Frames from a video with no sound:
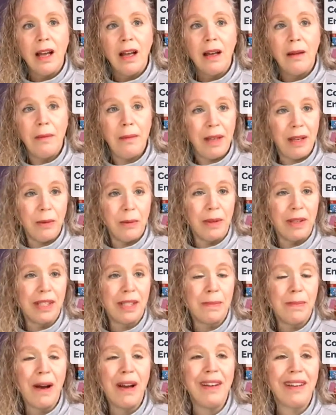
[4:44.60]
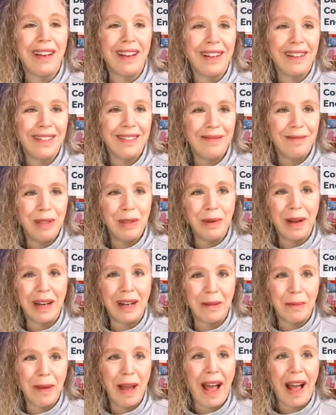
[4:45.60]
Me responding, me
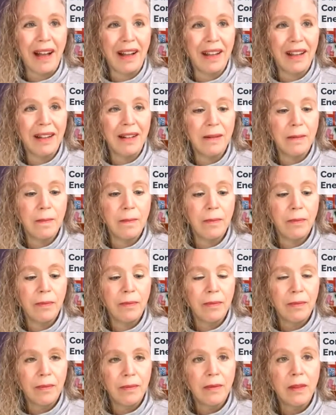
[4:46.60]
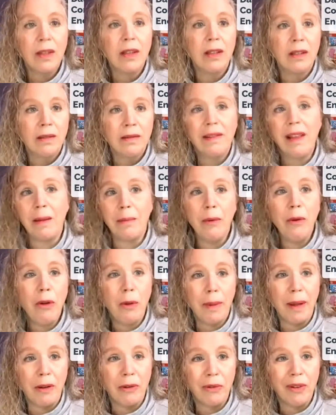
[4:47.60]
writing back. That broke a
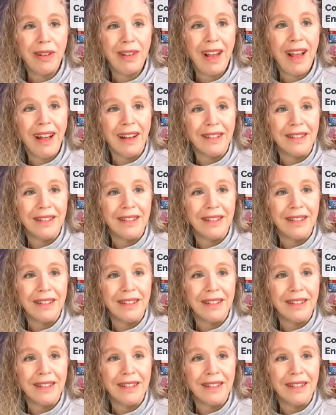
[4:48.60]
boundary, yeah.